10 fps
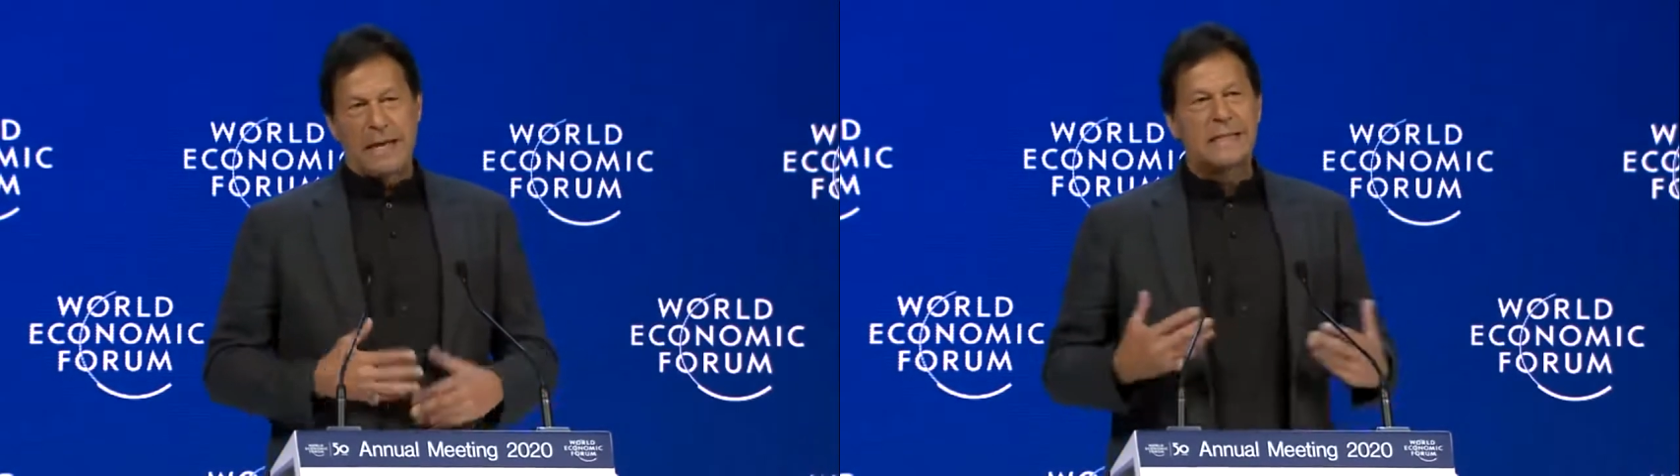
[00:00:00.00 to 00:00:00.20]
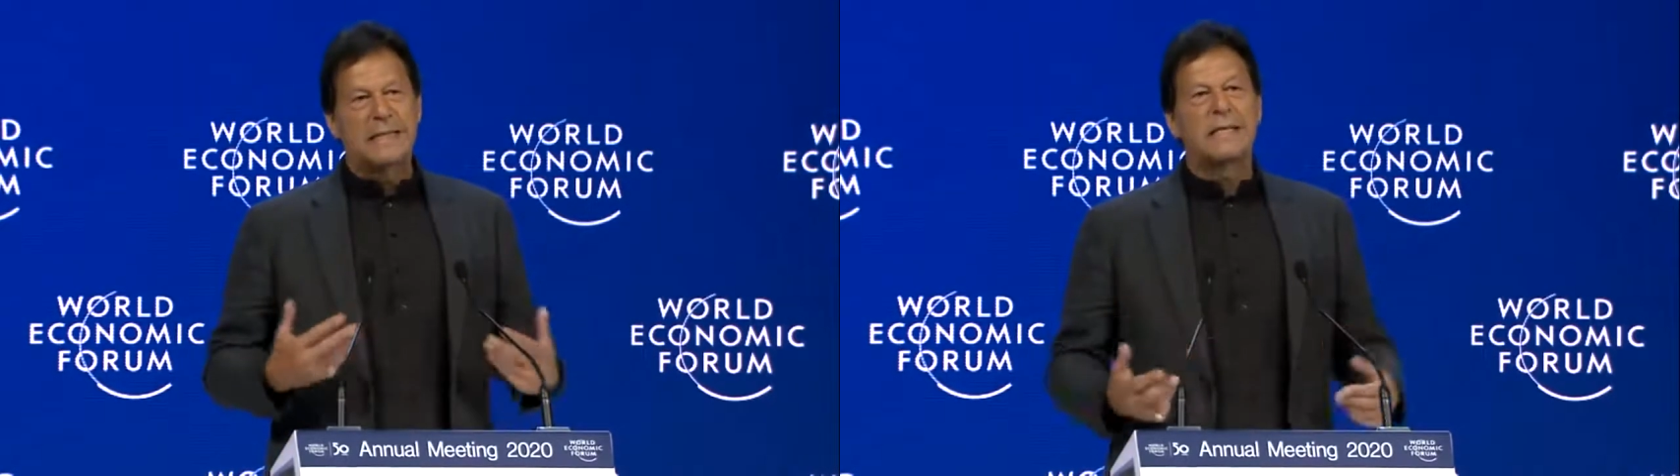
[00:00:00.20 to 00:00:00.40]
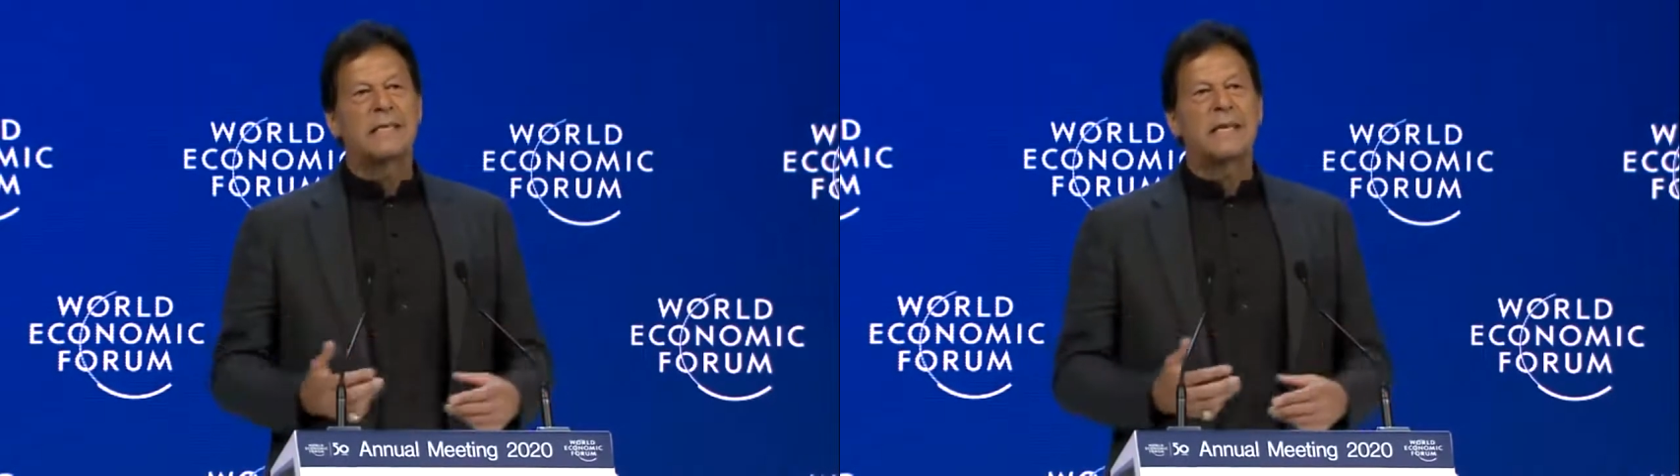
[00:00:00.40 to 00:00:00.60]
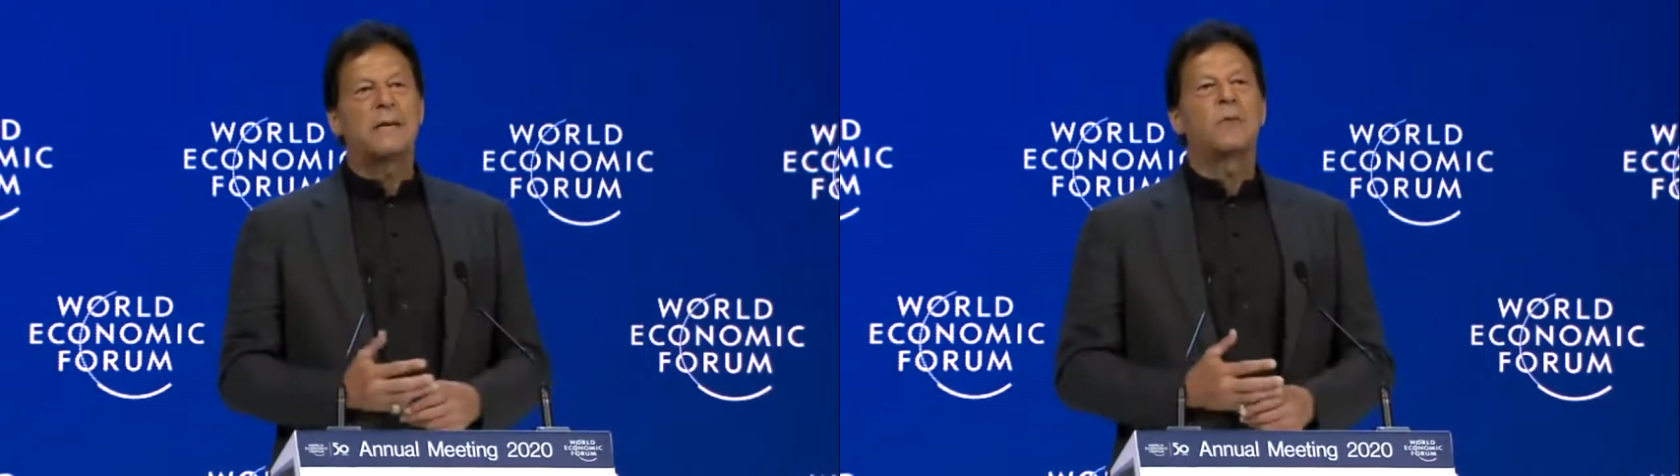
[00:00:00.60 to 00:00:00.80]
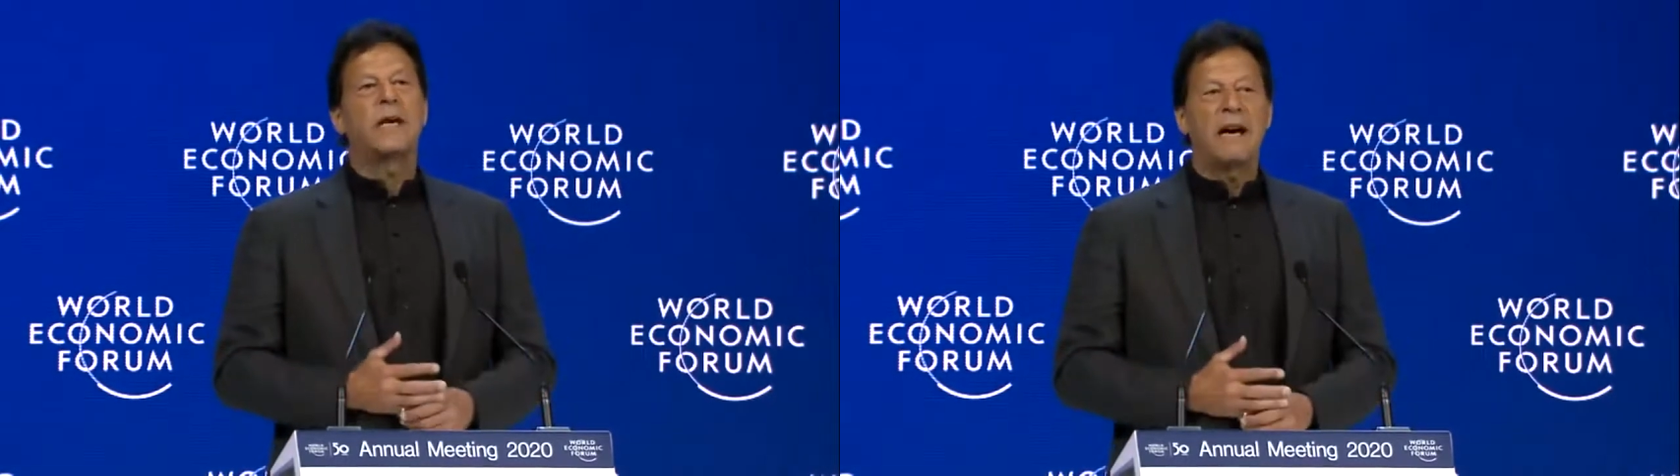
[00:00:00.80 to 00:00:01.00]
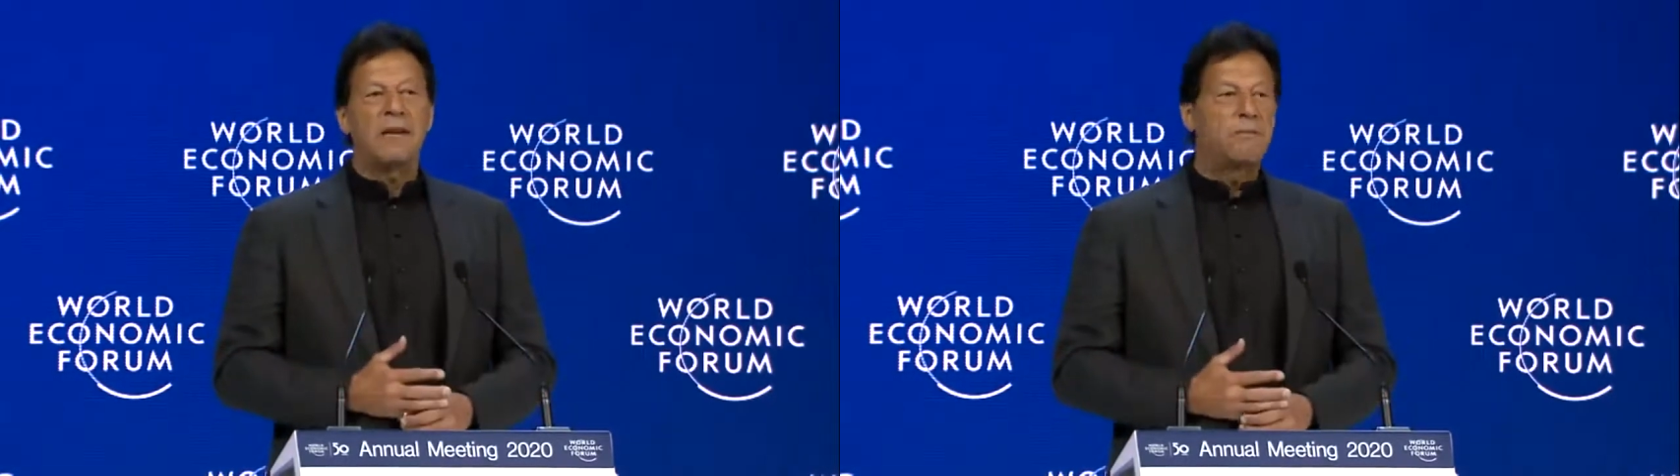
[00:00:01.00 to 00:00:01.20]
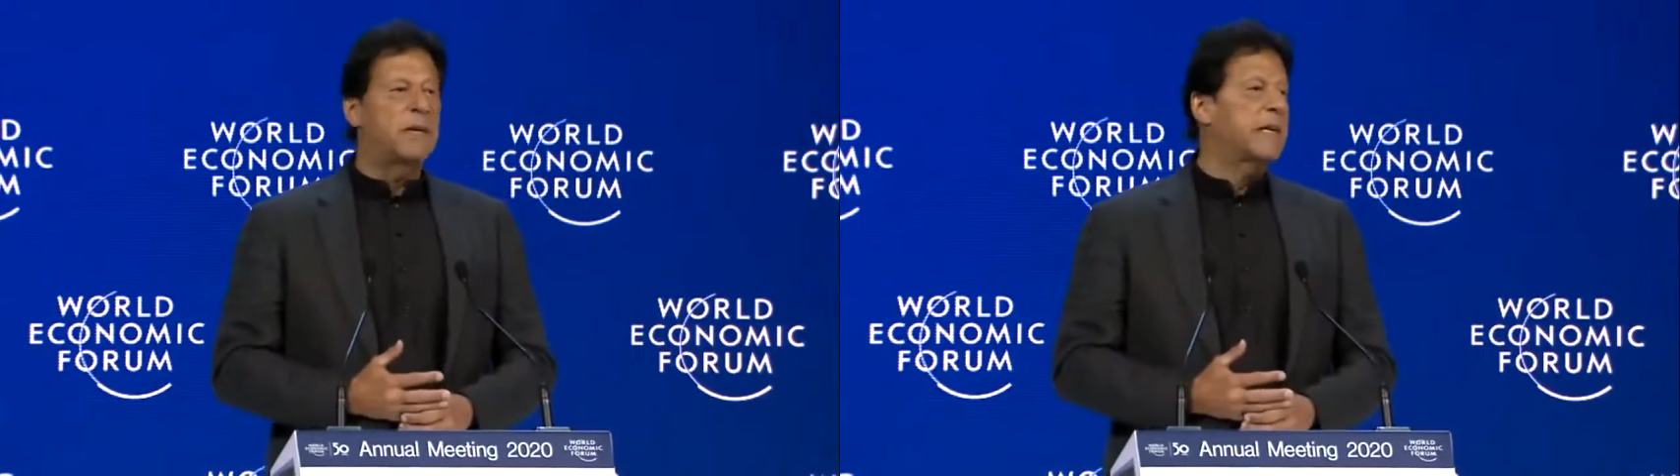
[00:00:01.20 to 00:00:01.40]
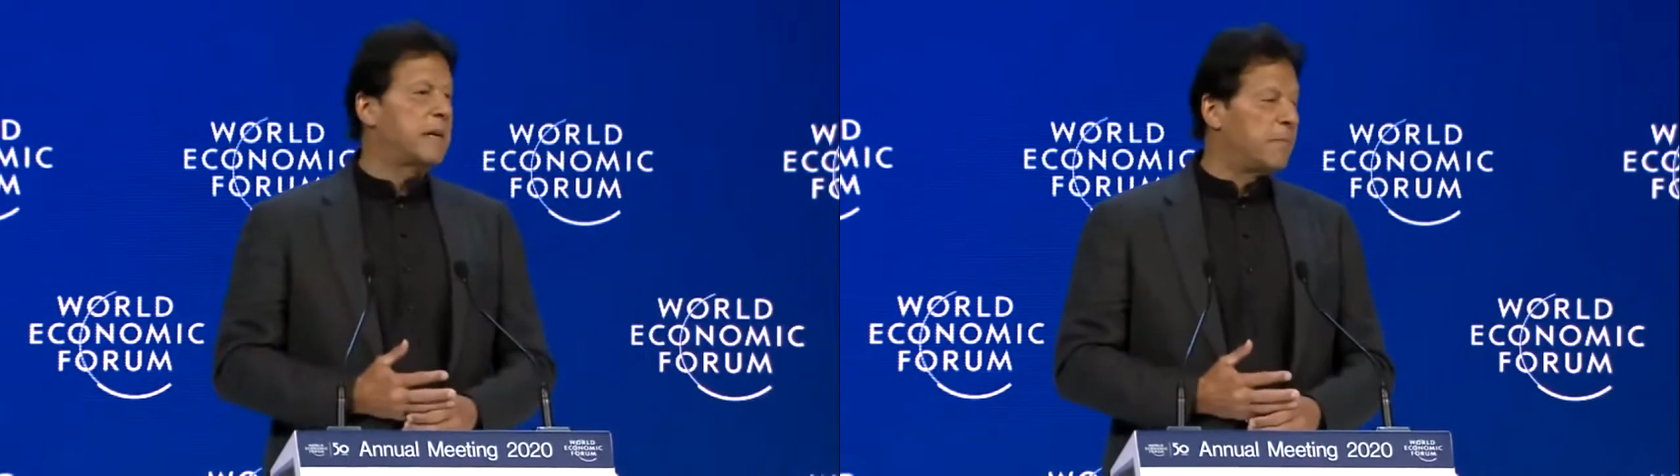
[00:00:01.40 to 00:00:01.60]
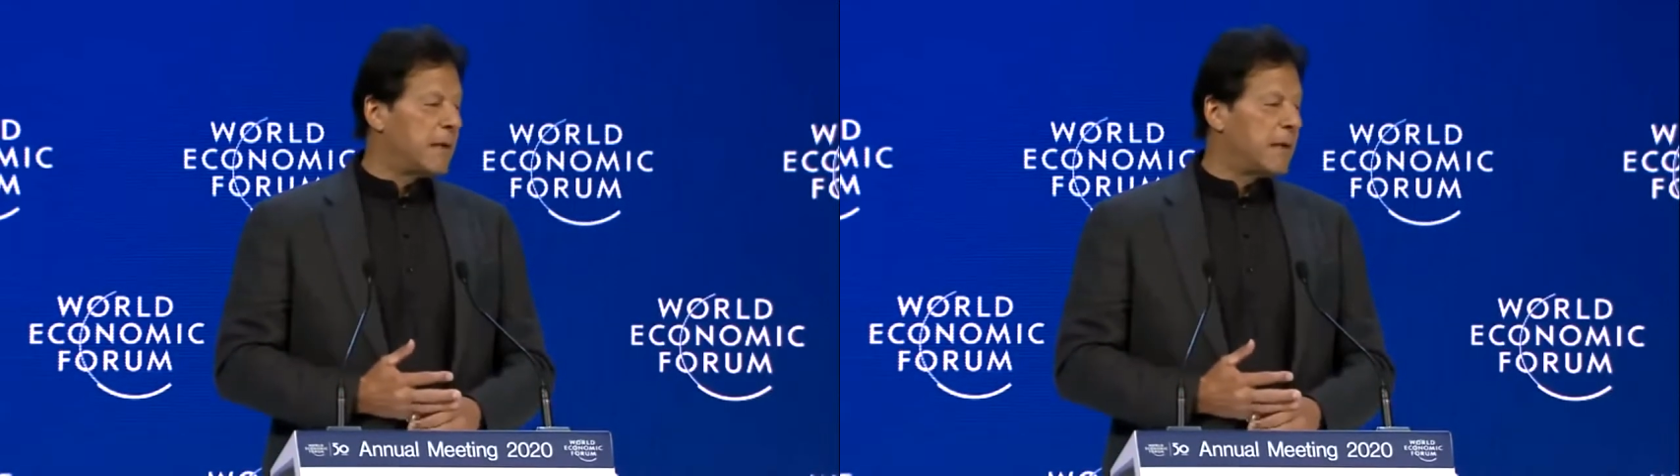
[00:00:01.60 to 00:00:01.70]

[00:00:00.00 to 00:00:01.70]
We have tried to